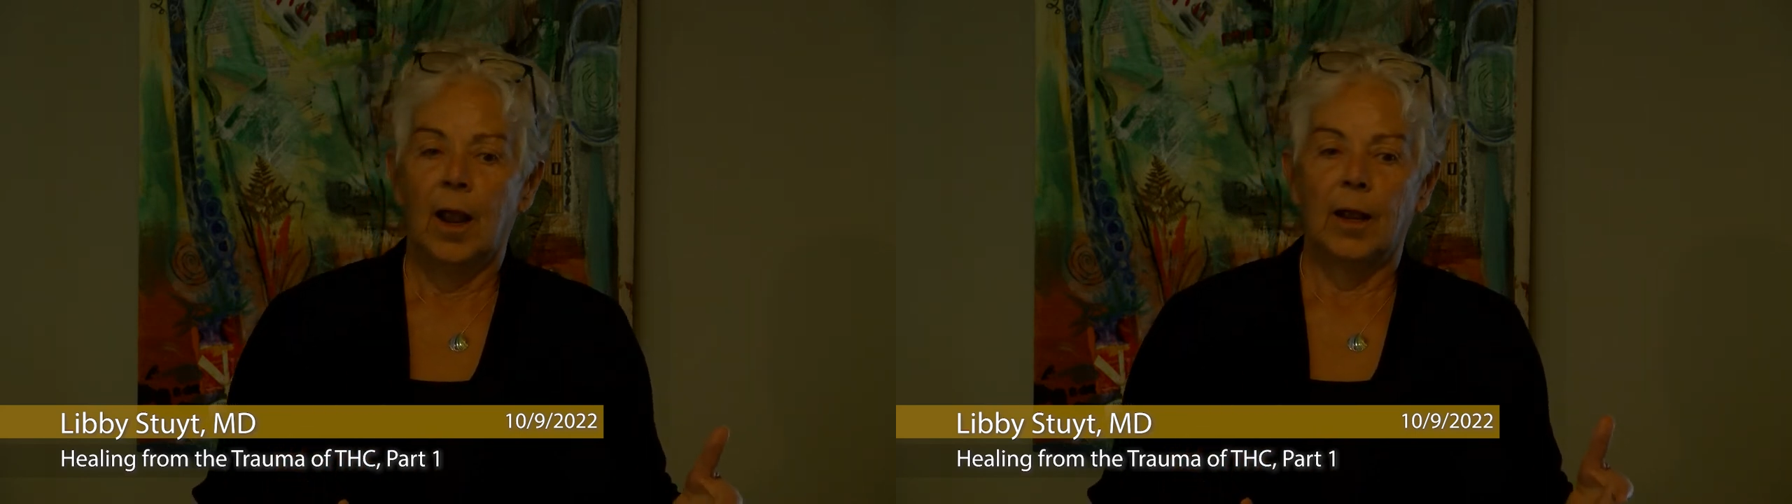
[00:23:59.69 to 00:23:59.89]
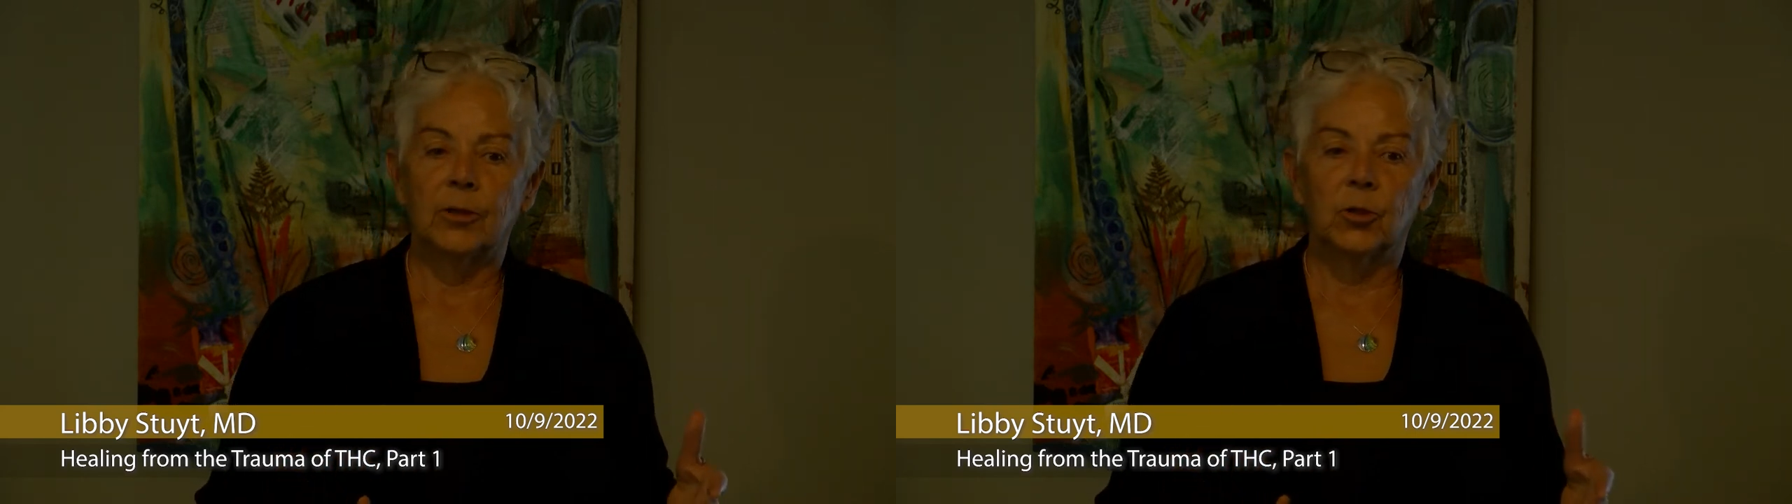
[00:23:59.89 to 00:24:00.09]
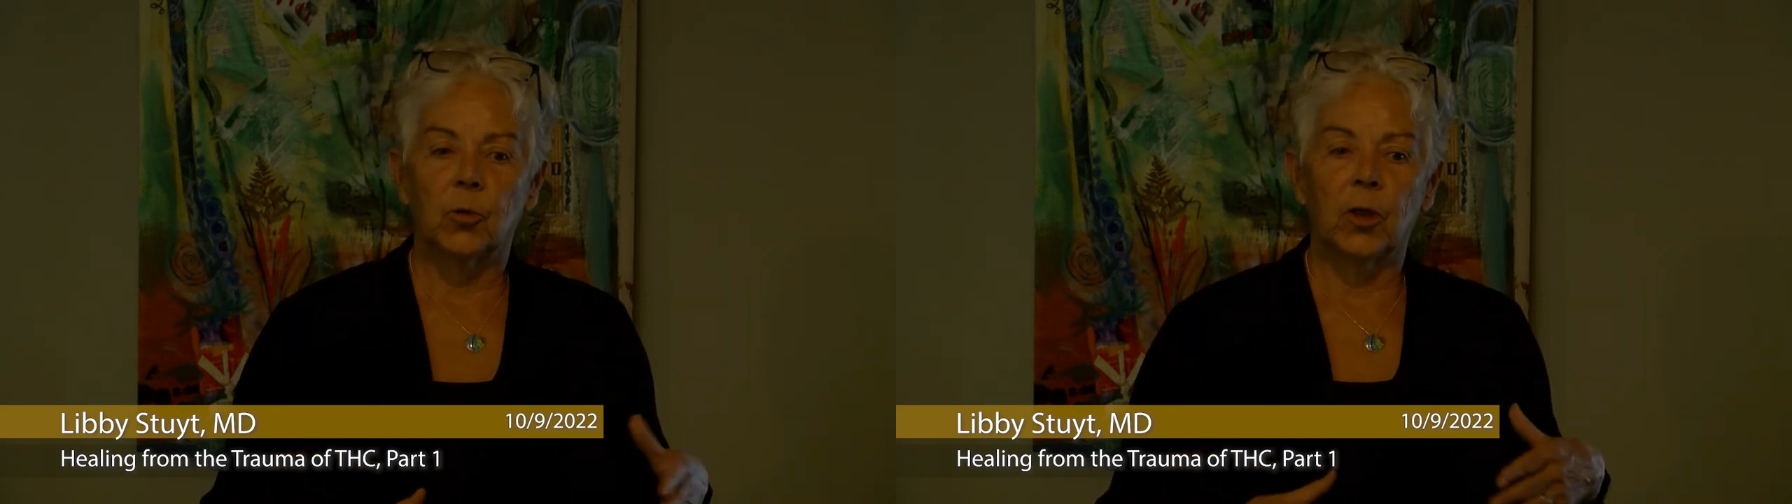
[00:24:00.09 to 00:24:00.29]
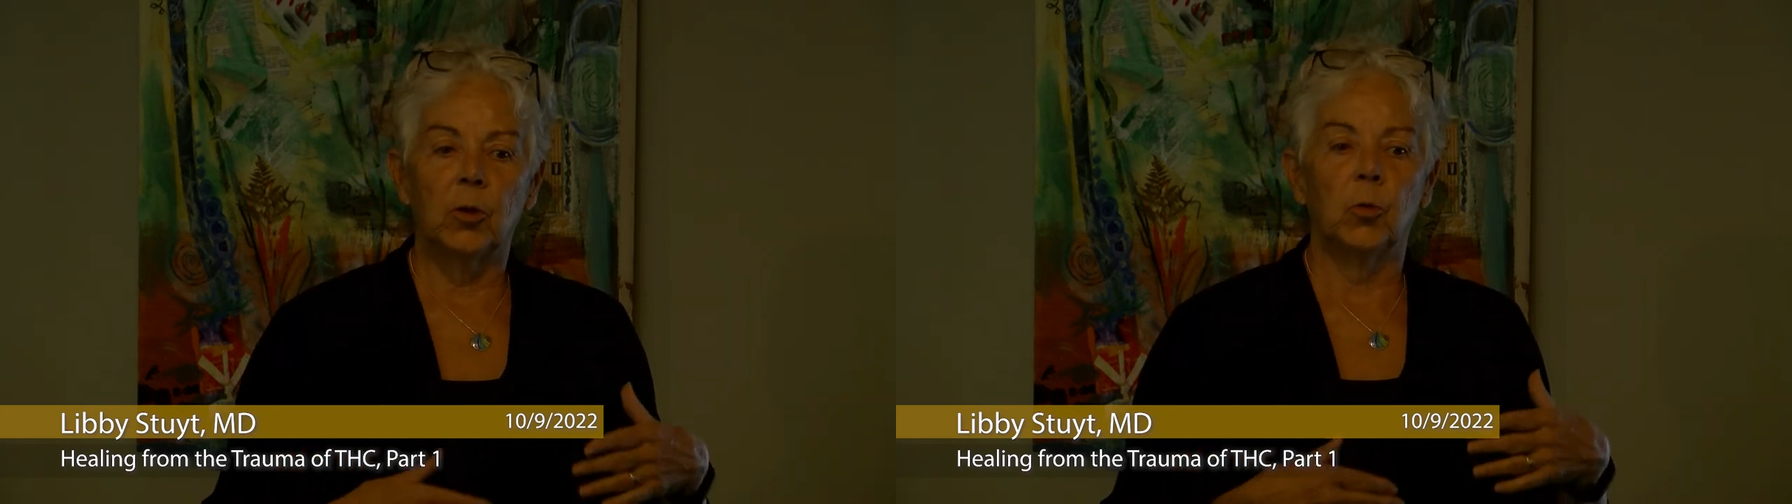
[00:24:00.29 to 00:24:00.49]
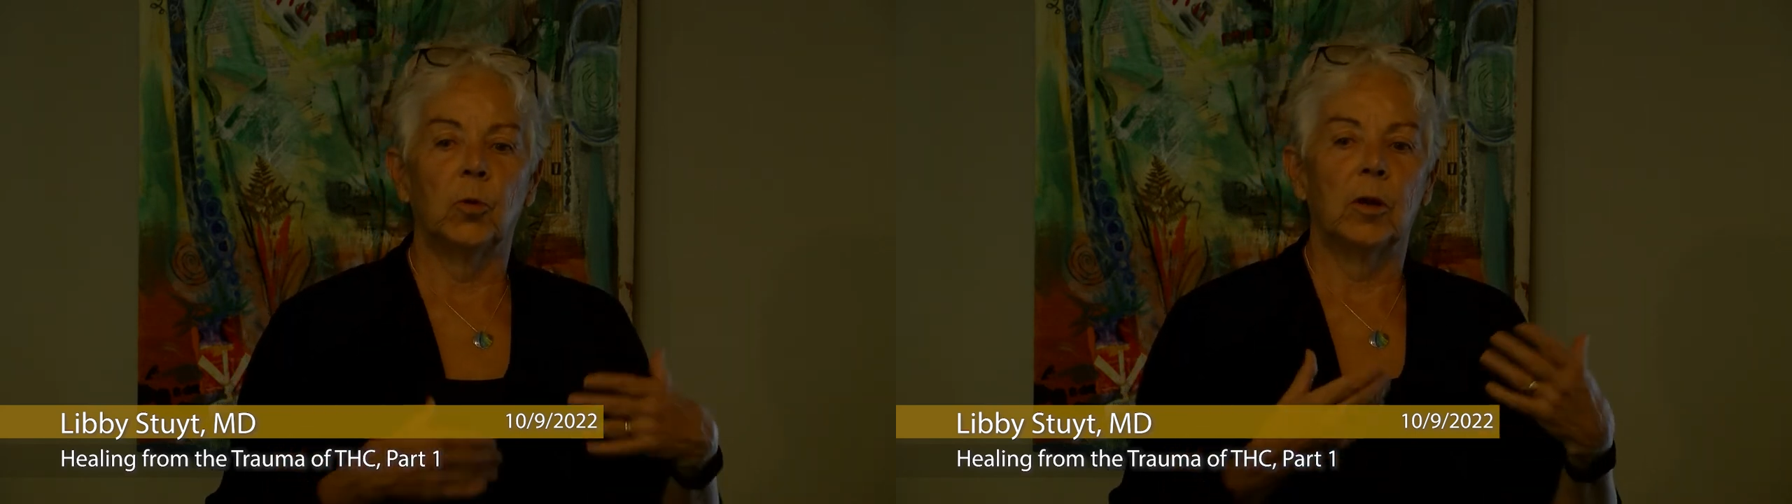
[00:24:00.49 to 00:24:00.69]
and so then
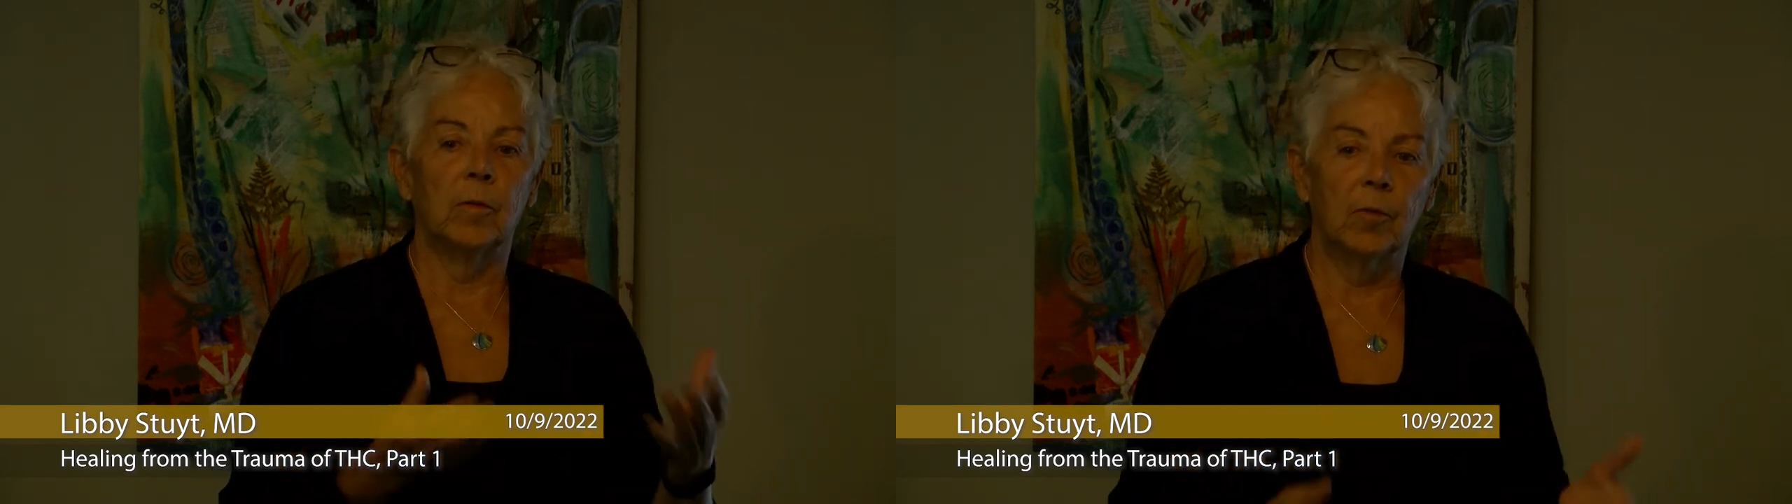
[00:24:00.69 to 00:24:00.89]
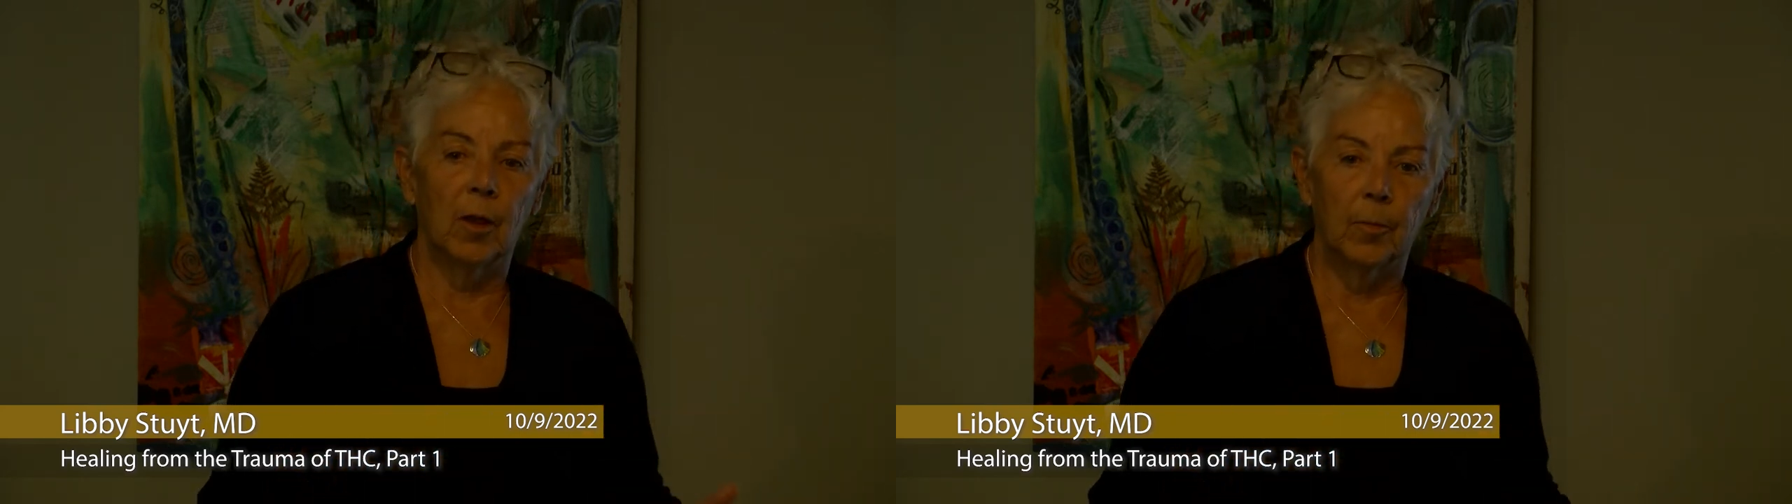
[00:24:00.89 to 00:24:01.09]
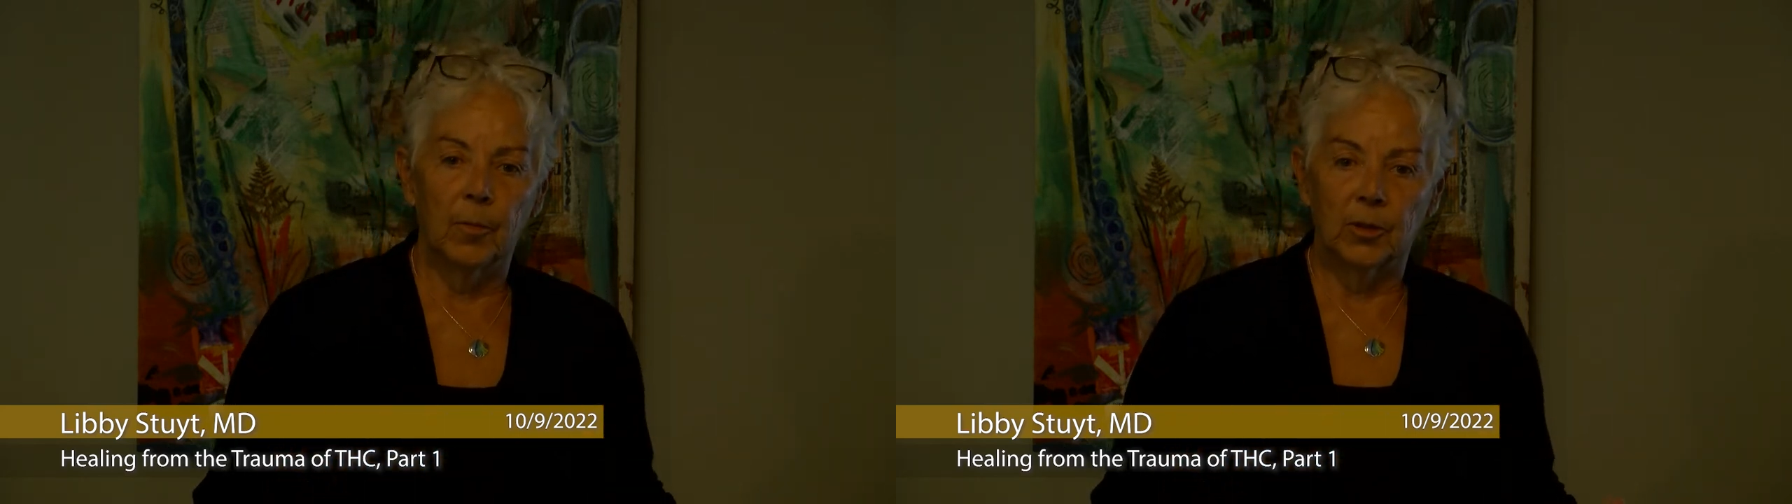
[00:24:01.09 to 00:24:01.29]
you give them